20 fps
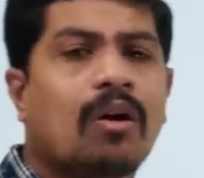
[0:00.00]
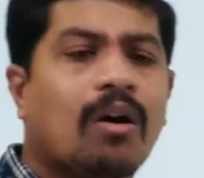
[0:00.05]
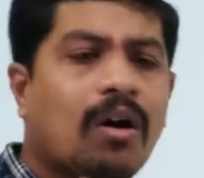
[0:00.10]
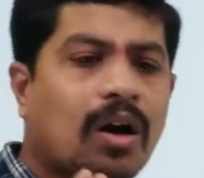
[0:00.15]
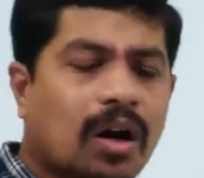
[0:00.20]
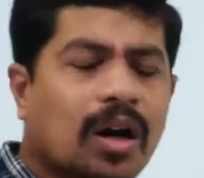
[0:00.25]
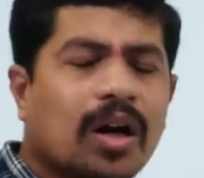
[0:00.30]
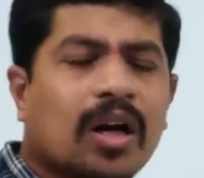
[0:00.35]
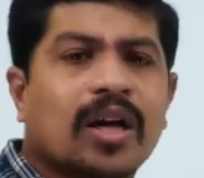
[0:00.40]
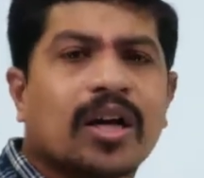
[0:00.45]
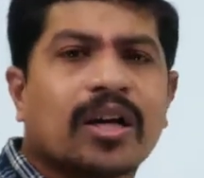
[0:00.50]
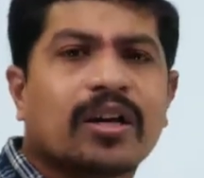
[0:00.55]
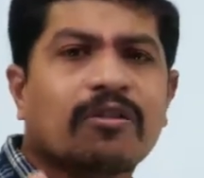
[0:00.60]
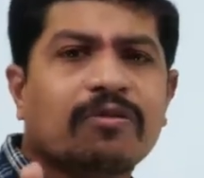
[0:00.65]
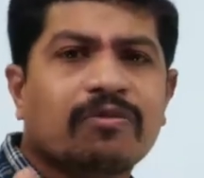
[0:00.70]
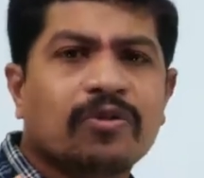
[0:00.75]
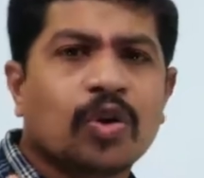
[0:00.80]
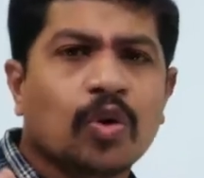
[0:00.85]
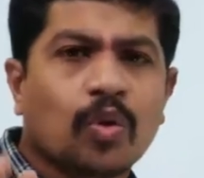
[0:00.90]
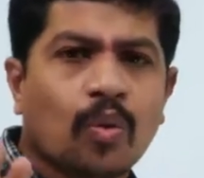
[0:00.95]
or
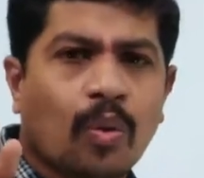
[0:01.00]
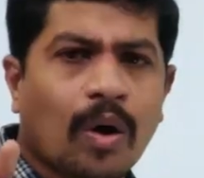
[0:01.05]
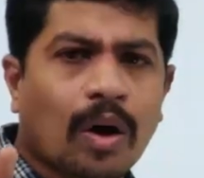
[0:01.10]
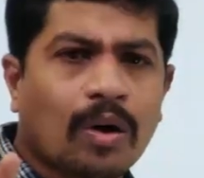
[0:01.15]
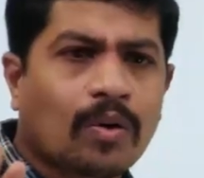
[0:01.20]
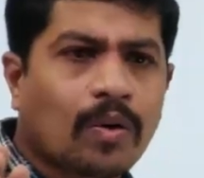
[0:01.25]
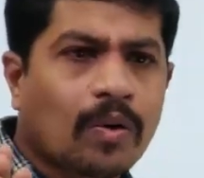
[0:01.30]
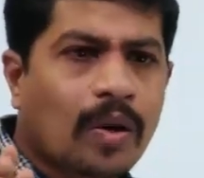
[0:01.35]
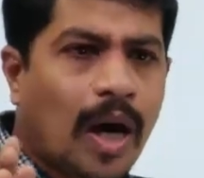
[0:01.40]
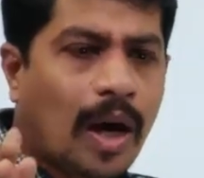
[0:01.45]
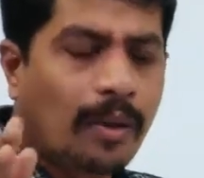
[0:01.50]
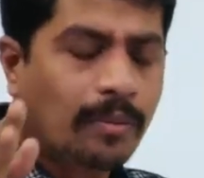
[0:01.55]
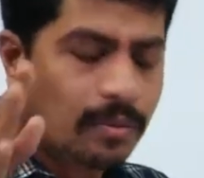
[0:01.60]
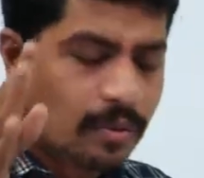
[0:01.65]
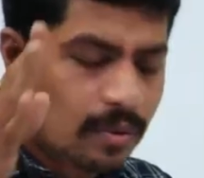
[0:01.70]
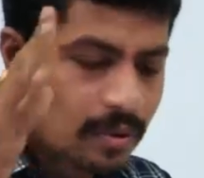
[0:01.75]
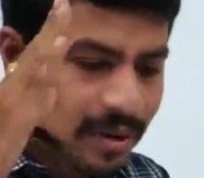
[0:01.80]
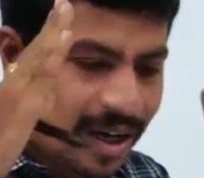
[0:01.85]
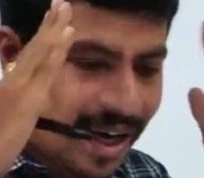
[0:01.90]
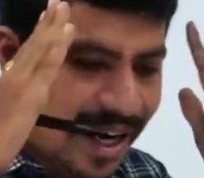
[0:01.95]
if you want to have
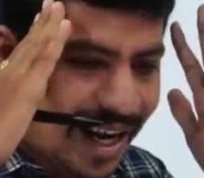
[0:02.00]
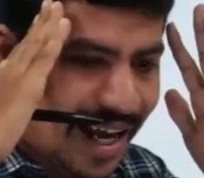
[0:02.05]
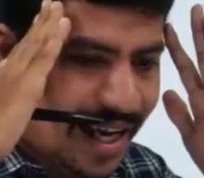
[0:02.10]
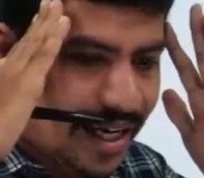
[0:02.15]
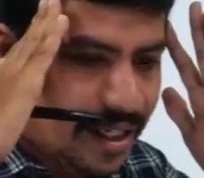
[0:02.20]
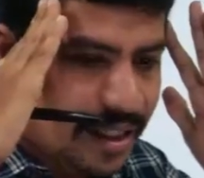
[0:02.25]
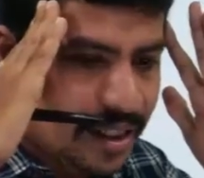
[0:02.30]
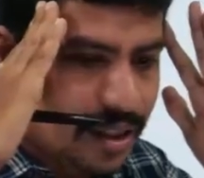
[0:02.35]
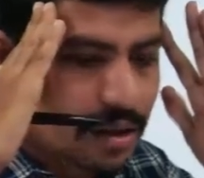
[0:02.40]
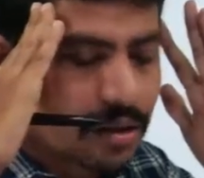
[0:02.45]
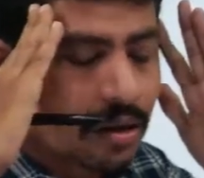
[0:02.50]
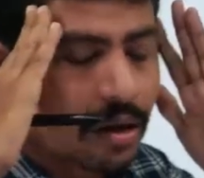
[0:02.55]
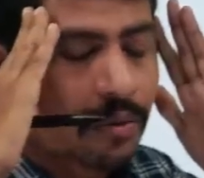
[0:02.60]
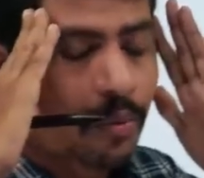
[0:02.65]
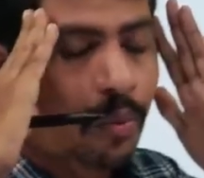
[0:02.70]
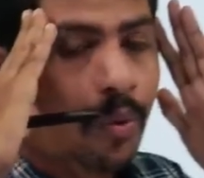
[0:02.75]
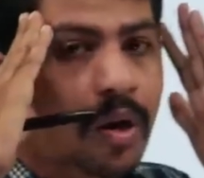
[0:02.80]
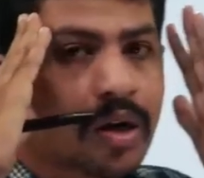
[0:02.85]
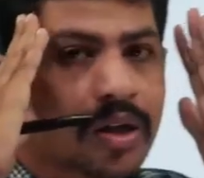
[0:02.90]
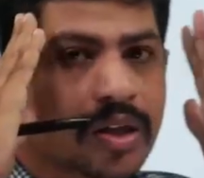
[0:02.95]
good clarity
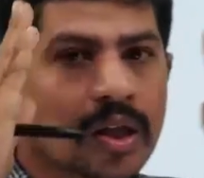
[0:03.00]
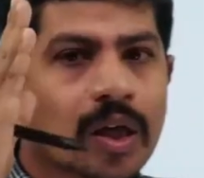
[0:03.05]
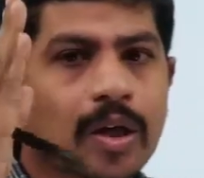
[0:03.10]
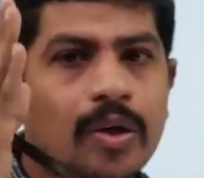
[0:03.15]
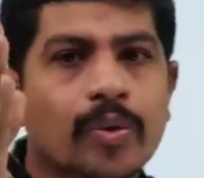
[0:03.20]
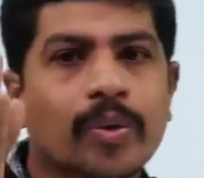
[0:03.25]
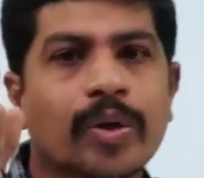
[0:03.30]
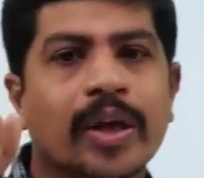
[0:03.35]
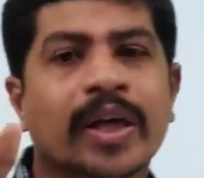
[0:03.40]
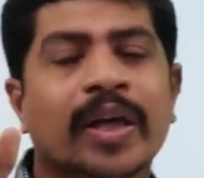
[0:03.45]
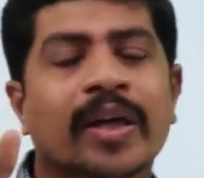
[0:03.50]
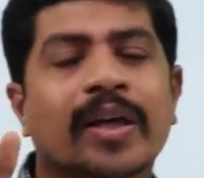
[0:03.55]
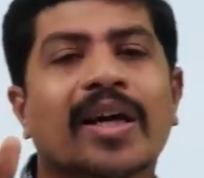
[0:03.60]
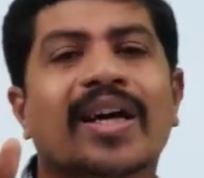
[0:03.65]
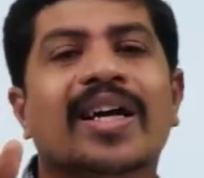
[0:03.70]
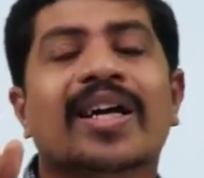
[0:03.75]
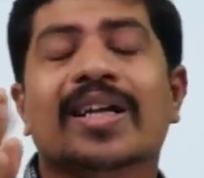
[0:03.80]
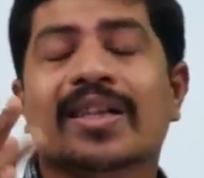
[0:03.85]
on what you are doing,